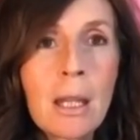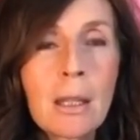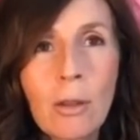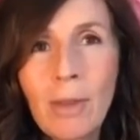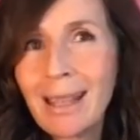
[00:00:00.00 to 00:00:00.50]

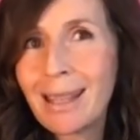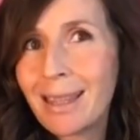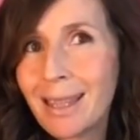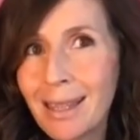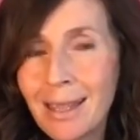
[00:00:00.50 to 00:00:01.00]
So that's
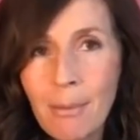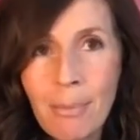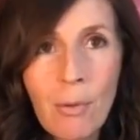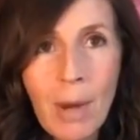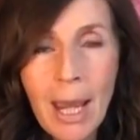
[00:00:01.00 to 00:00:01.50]
like the
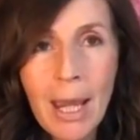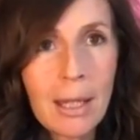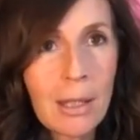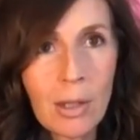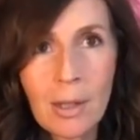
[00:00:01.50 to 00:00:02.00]
simple
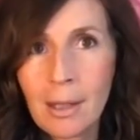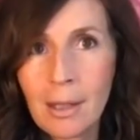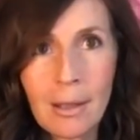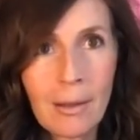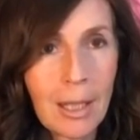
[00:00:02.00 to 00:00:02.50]
way just
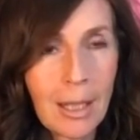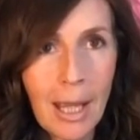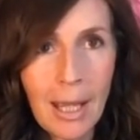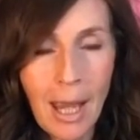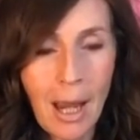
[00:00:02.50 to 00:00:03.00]
to
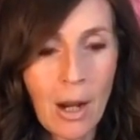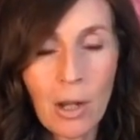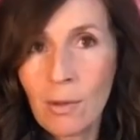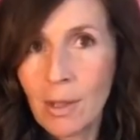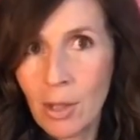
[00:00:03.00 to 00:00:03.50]
take care,
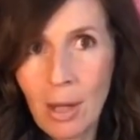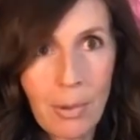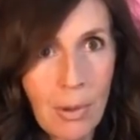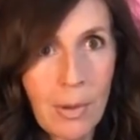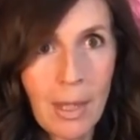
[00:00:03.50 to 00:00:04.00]
use the
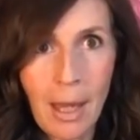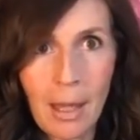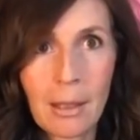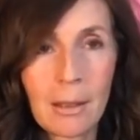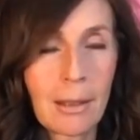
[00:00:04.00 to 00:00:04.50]
shampoos
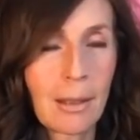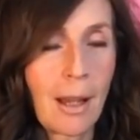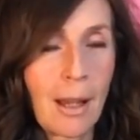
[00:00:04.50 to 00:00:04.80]
and